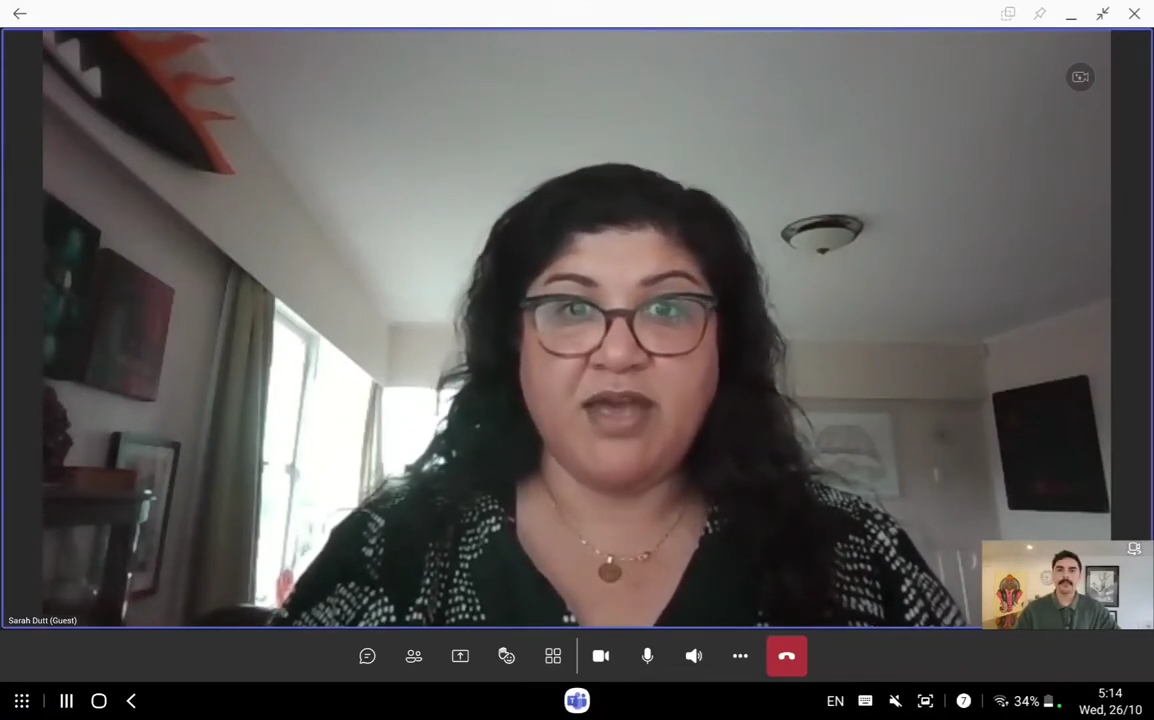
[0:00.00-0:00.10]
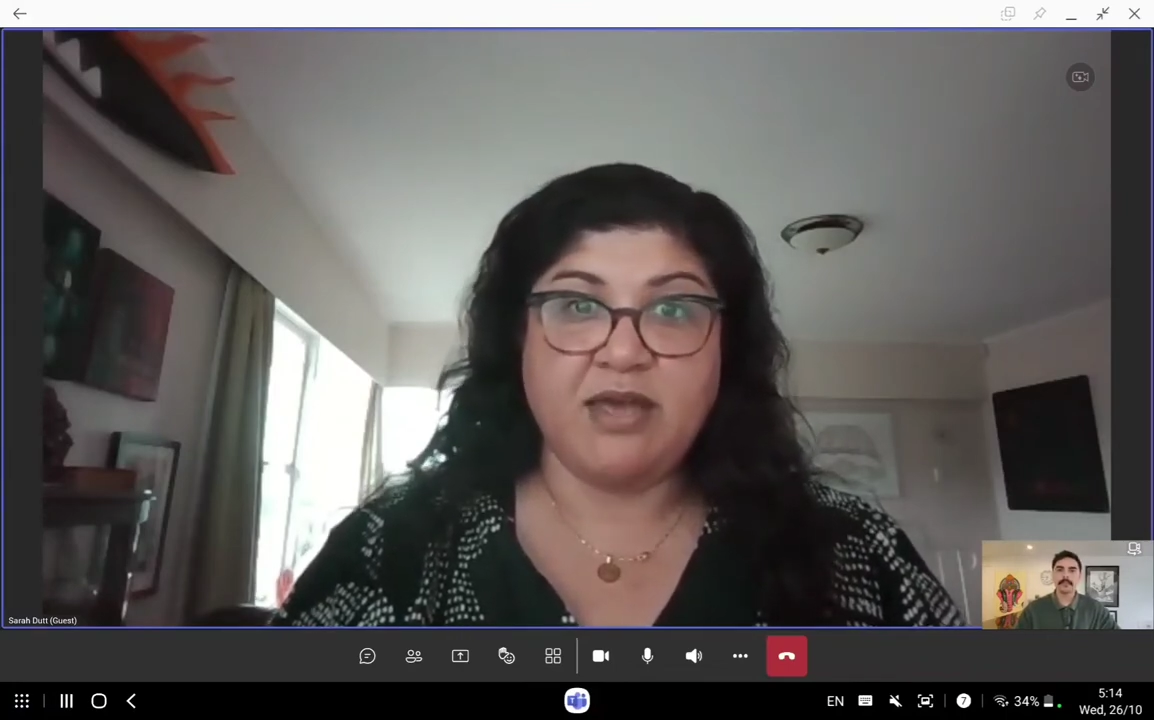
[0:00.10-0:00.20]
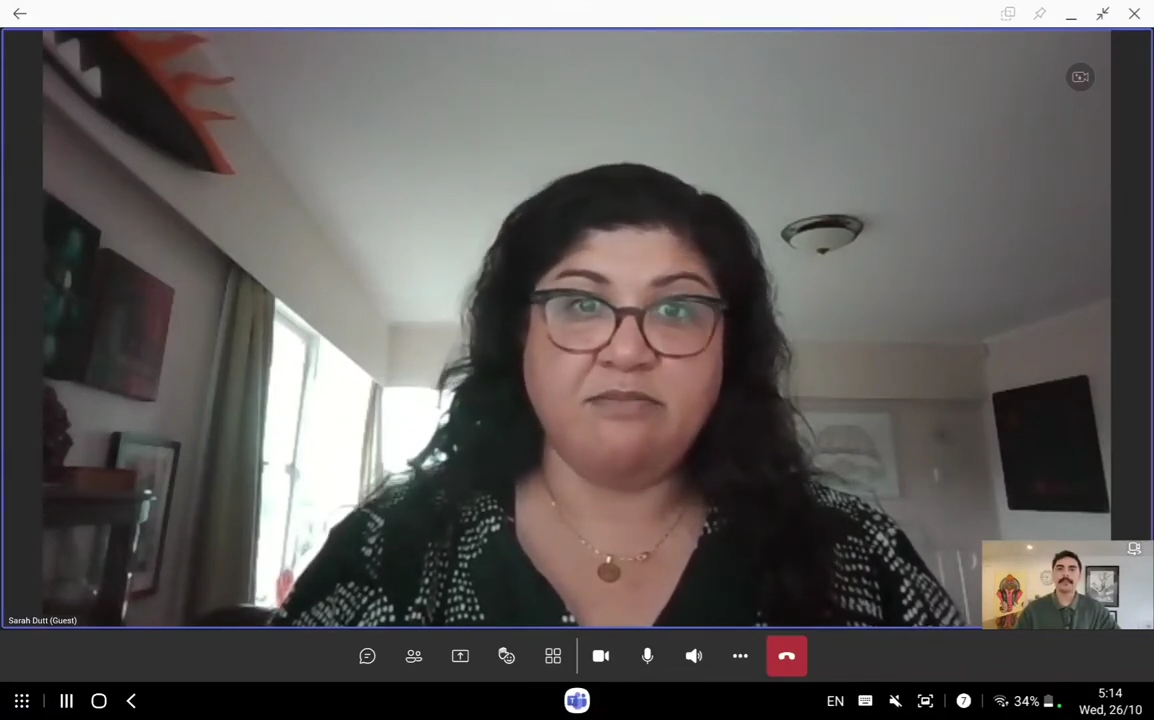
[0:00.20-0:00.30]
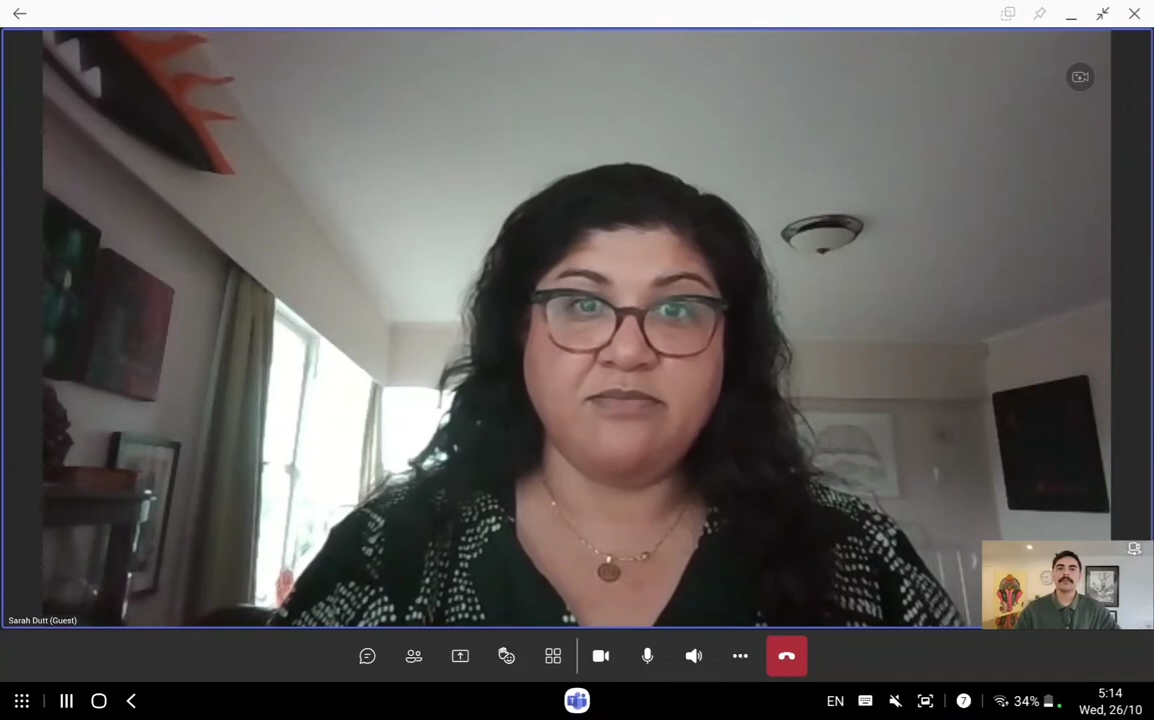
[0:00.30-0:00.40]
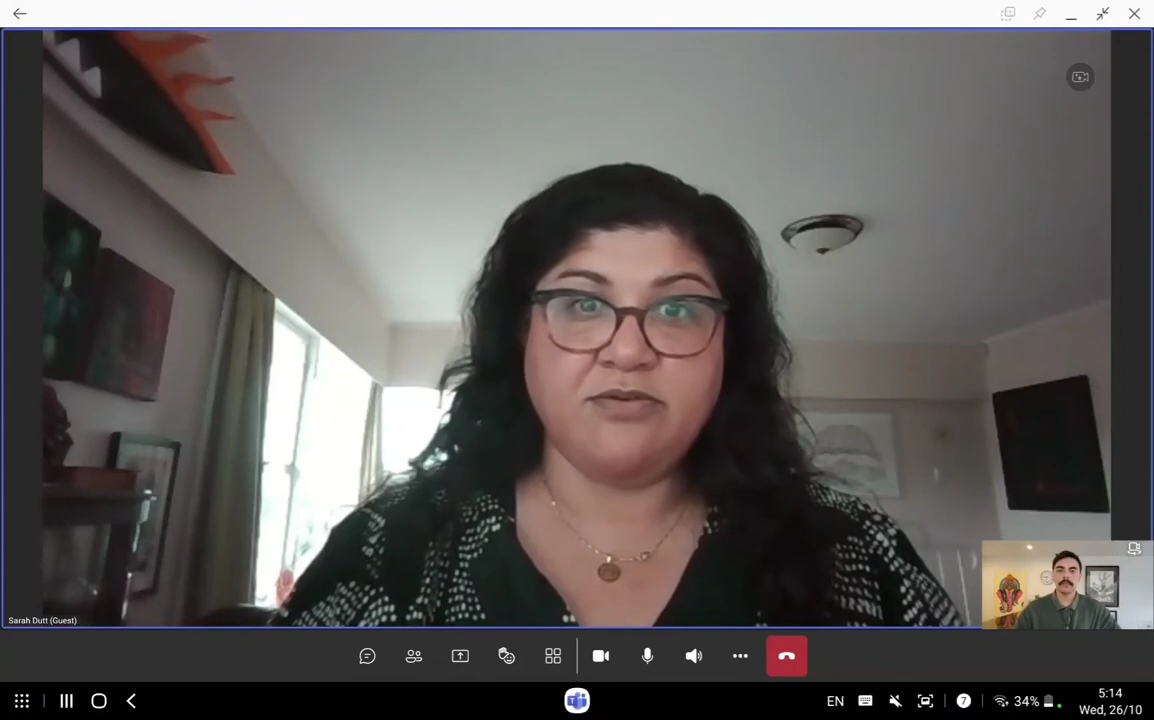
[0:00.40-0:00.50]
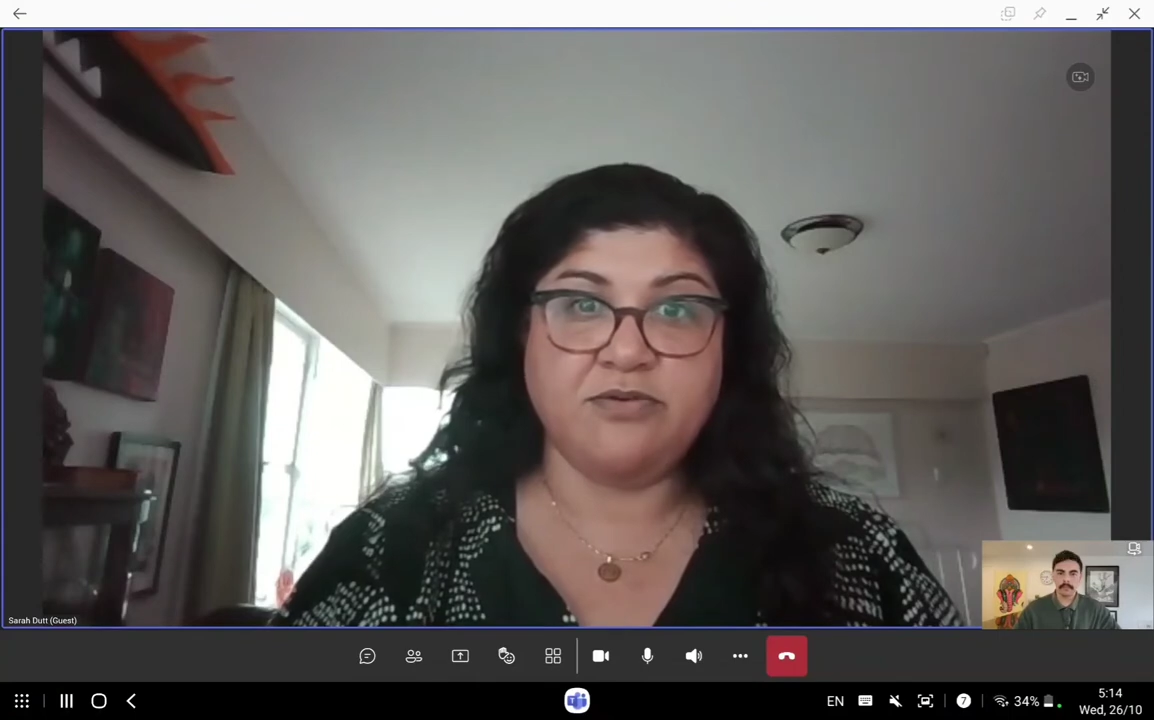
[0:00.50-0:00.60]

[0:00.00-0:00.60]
came